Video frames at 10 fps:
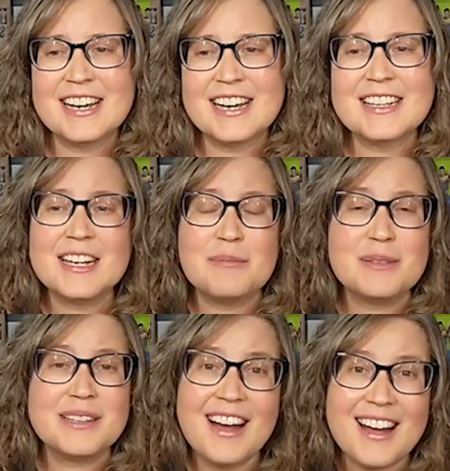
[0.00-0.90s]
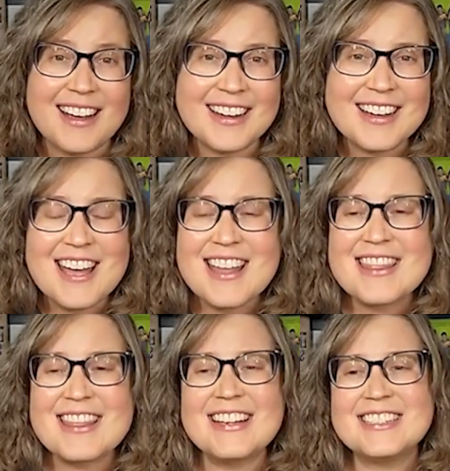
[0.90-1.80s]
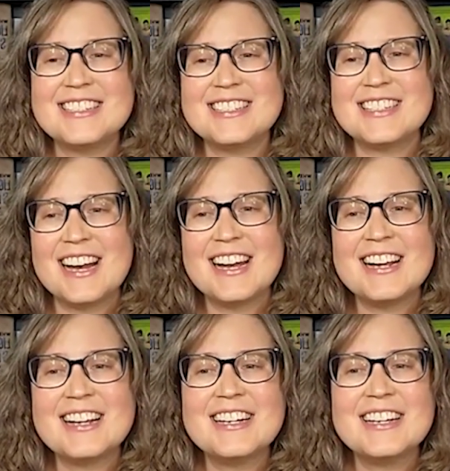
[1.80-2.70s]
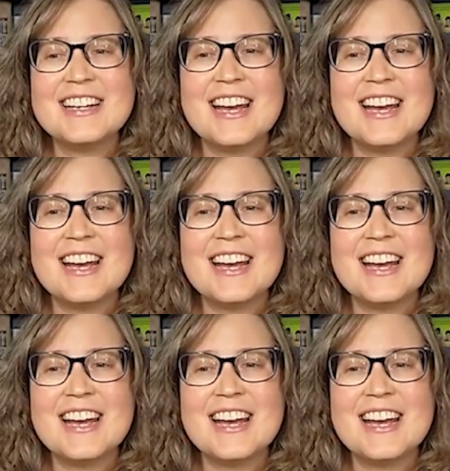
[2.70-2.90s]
And they apply. They decide